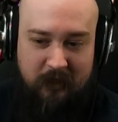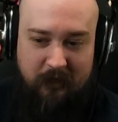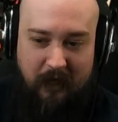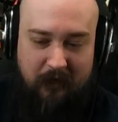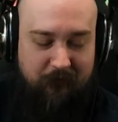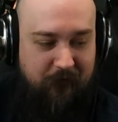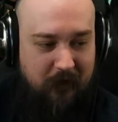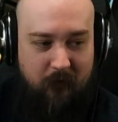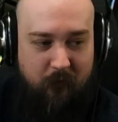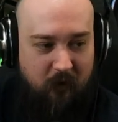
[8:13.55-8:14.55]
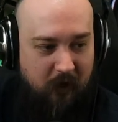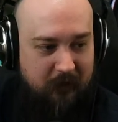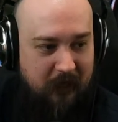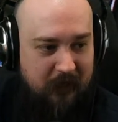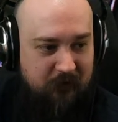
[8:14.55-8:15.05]
that NVIDIA
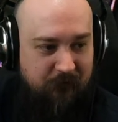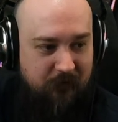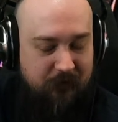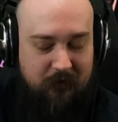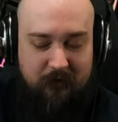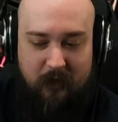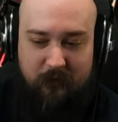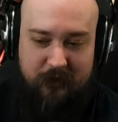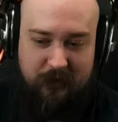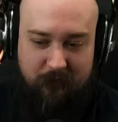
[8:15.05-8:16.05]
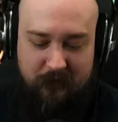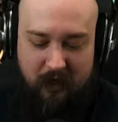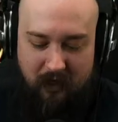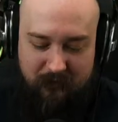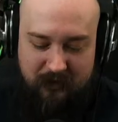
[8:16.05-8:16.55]
broadcast filter that would
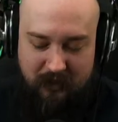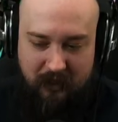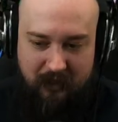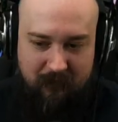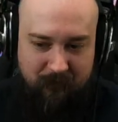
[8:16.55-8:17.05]
sometimes like